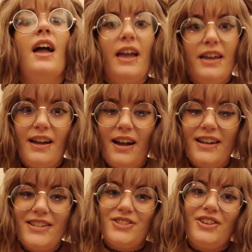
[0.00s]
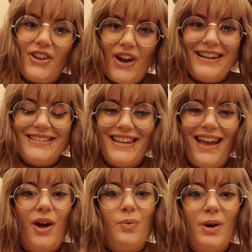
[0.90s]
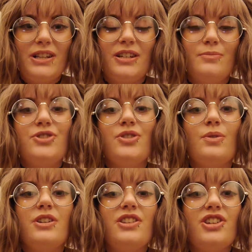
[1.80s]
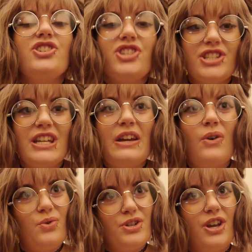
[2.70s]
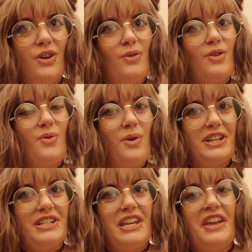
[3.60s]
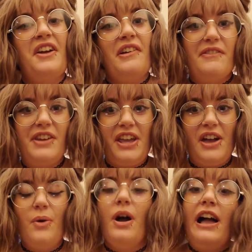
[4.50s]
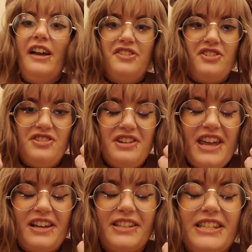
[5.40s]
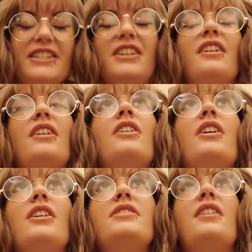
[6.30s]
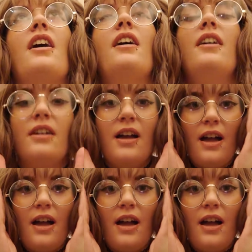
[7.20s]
Hey guys, Donut Your Hands here and welcome to another shitty audio quality video. Nailed it. Huzzah.